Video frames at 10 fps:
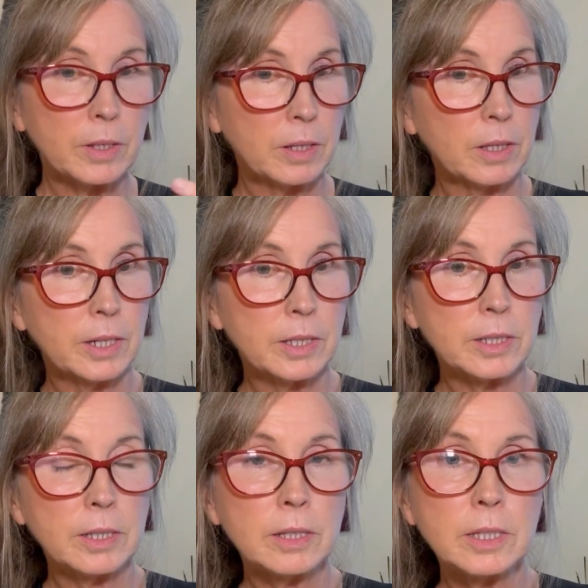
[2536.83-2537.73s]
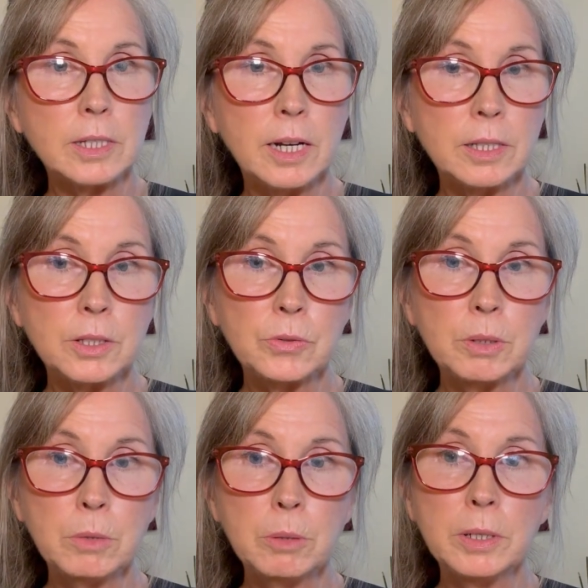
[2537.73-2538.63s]
let it sit in the silence for a
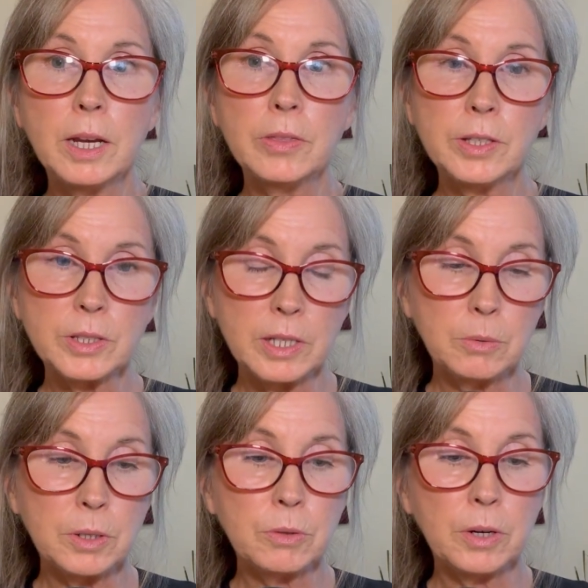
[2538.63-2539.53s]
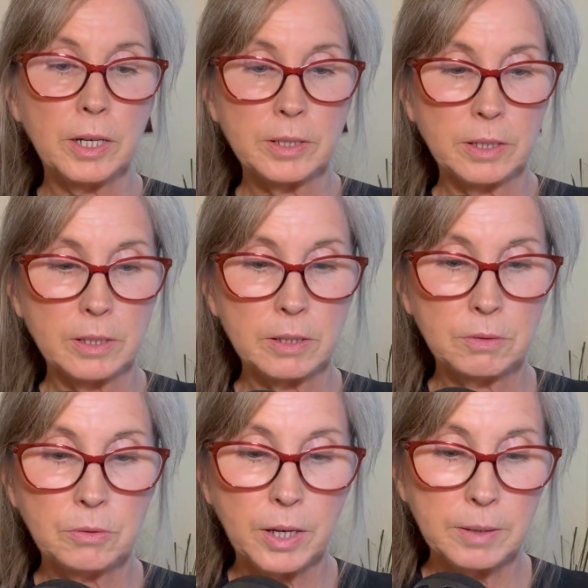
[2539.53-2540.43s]
moment and then see what arises,
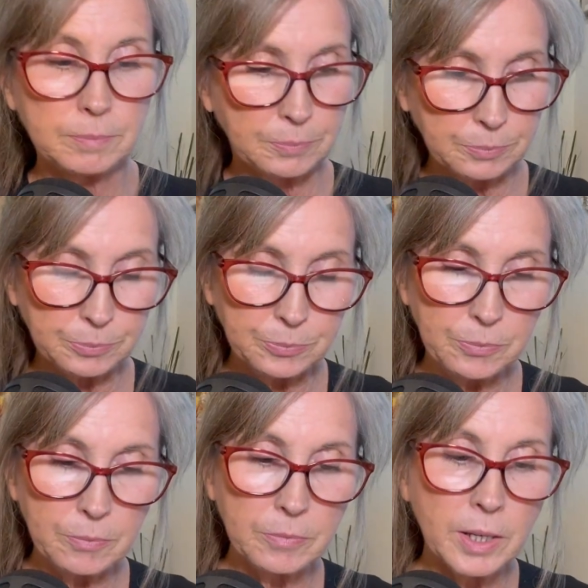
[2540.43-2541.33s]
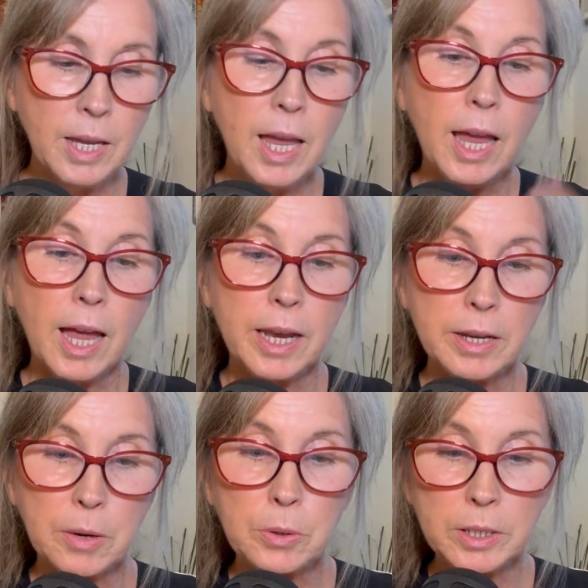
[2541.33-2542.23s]
right? And
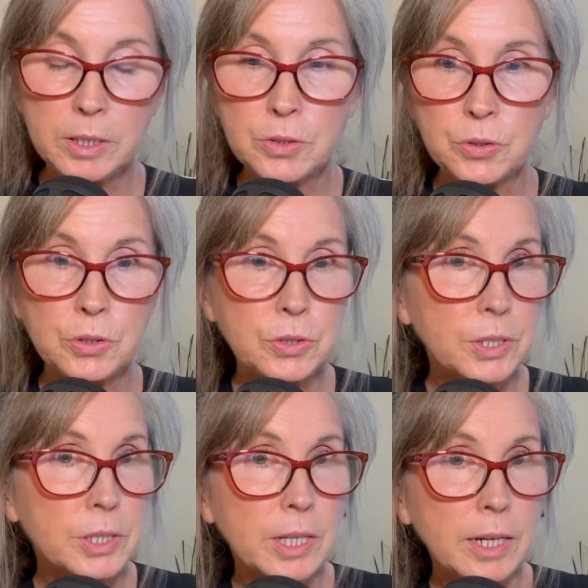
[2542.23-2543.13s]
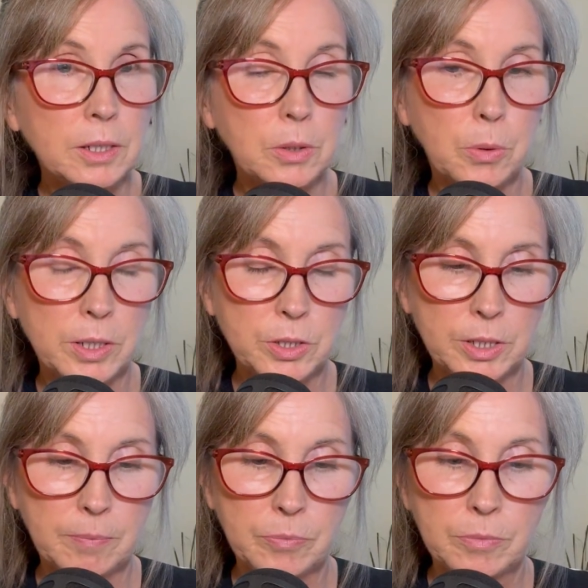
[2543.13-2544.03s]
now we're going to introduce the second
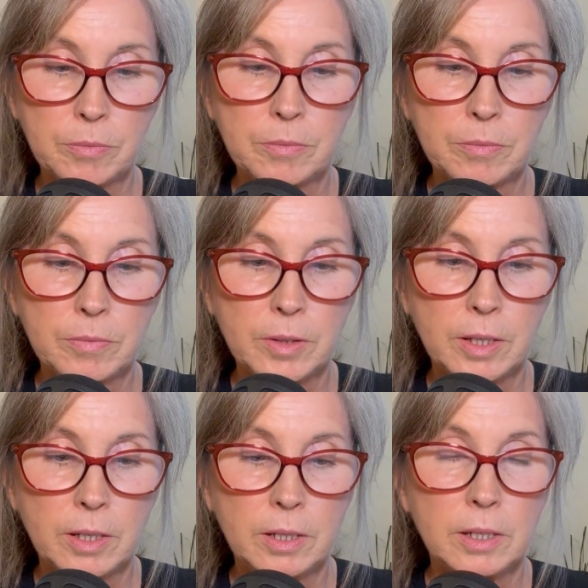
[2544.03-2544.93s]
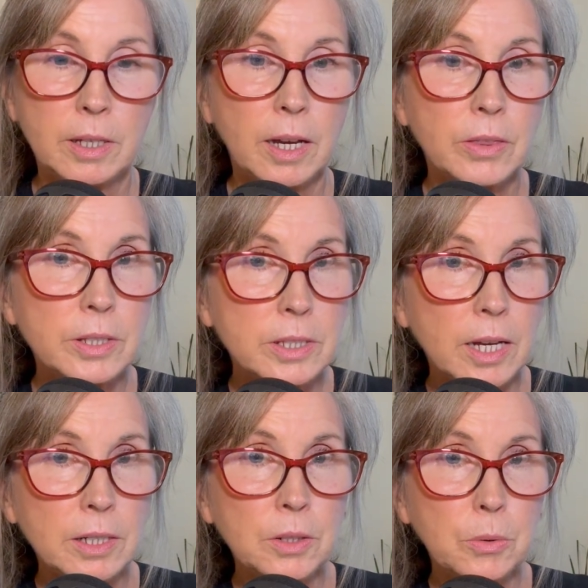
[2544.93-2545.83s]
question. And the
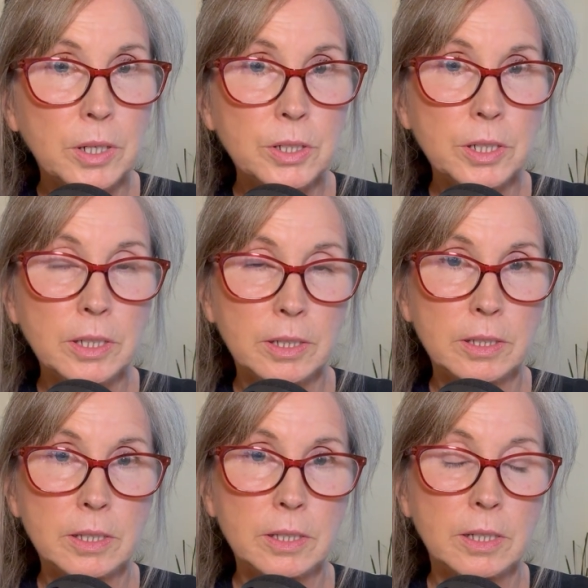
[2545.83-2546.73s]
second question is,